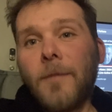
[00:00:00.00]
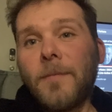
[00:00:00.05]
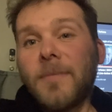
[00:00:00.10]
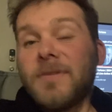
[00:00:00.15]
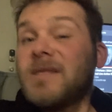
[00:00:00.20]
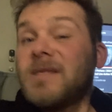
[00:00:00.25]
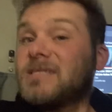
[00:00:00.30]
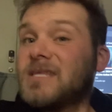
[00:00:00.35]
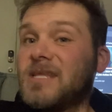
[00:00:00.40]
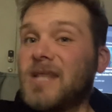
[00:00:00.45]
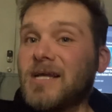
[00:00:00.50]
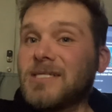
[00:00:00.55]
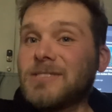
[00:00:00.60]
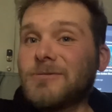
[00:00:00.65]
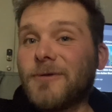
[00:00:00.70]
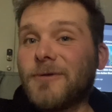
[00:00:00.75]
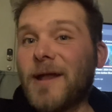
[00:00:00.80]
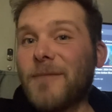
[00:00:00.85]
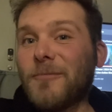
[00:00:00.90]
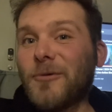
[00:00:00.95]
is the next
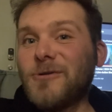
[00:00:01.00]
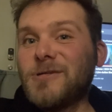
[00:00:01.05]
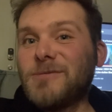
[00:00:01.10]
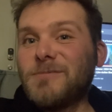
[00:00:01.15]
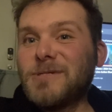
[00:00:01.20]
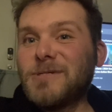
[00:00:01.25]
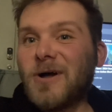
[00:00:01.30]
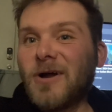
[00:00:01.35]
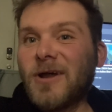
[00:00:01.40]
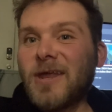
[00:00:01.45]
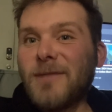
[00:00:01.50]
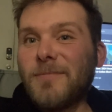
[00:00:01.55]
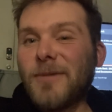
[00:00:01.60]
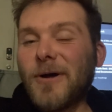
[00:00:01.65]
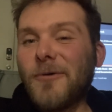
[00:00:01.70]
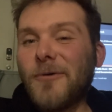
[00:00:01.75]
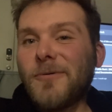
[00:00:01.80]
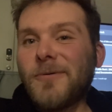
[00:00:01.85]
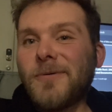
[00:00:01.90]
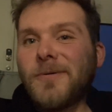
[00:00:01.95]
one I'm going to be talking
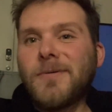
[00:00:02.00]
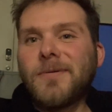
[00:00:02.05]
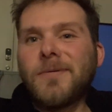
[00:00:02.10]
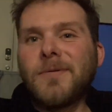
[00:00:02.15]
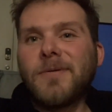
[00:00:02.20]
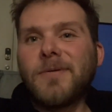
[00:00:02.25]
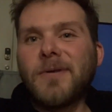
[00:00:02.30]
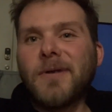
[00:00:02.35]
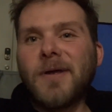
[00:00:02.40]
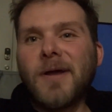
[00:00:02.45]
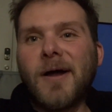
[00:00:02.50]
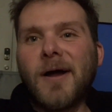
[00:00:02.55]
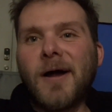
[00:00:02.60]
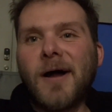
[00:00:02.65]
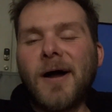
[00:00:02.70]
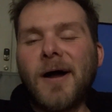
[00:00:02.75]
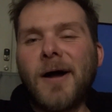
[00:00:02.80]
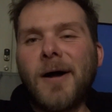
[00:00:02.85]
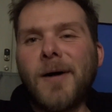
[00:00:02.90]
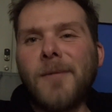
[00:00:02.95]
about.
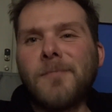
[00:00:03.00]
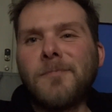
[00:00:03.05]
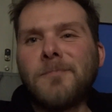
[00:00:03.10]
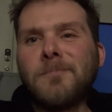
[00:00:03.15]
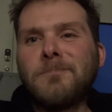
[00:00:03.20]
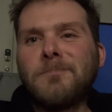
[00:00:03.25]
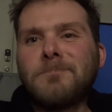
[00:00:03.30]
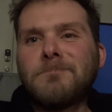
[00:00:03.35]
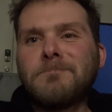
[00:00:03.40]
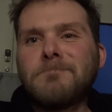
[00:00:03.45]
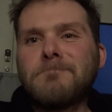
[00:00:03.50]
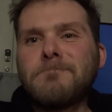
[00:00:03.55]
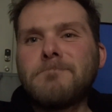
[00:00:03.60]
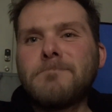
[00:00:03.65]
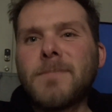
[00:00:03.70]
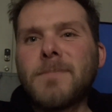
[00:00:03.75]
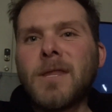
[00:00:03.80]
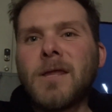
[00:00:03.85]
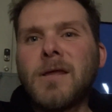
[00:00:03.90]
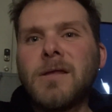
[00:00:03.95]
So
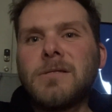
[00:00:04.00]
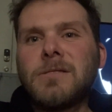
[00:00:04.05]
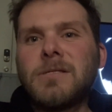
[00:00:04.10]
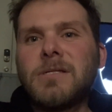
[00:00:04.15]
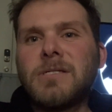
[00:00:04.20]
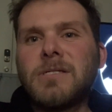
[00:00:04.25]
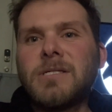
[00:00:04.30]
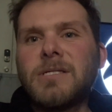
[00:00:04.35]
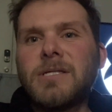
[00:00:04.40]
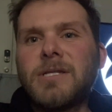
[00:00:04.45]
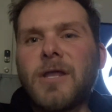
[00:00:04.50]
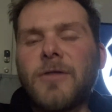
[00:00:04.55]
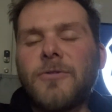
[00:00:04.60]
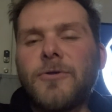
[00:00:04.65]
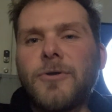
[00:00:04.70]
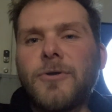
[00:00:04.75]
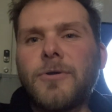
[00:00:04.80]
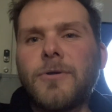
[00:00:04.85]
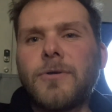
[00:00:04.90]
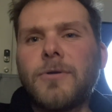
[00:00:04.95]
this is
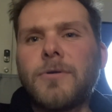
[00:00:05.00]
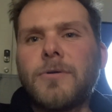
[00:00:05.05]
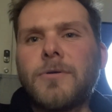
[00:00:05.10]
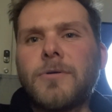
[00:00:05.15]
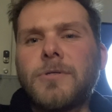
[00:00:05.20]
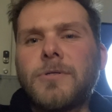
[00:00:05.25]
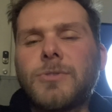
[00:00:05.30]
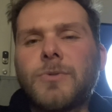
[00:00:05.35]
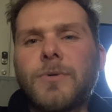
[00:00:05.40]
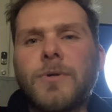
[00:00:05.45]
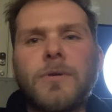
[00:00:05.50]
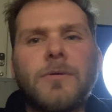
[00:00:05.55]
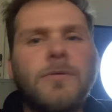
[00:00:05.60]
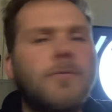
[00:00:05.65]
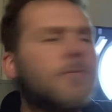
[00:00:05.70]
another short.